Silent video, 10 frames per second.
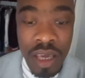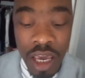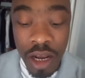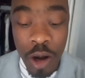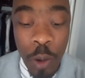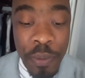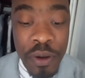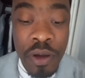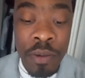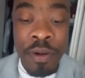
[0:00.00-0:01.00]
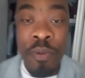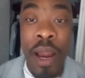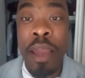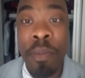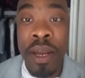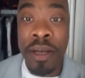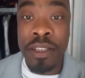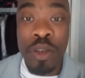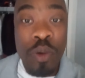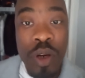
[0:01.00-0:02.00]
And I hope you're going to be recommended
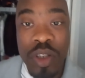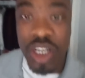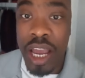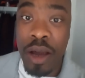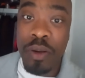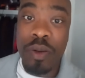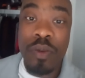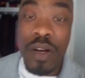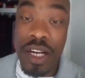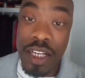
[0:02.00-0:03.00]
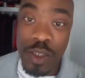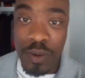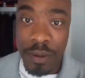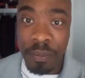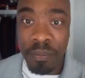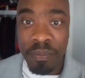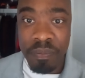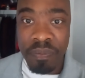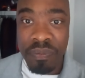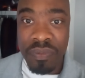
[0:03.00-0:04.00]
to your child who's reading this one.
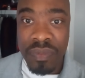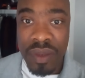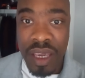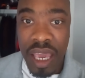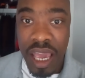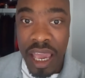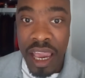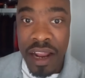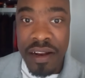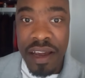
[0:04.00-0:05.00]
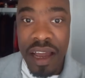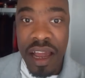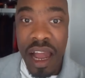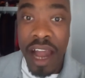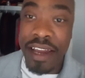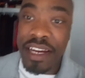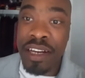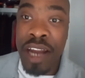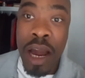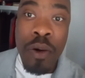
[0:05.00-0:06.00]
And I
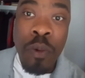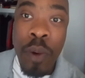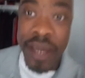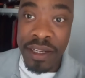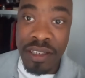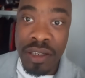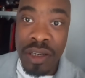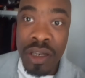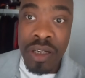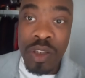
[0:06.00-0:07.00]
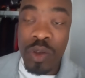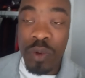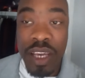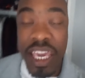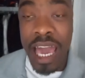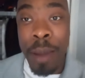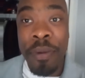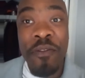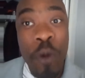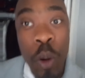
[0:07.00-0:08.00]
cannot wait to recap
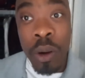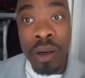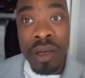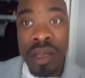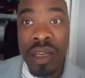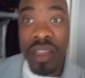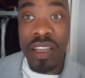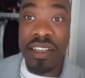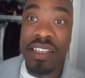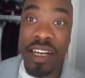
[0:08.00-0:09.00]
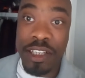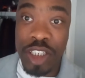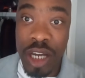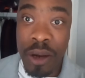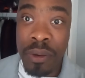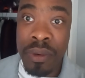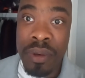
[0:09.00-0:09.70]
for the Today Show.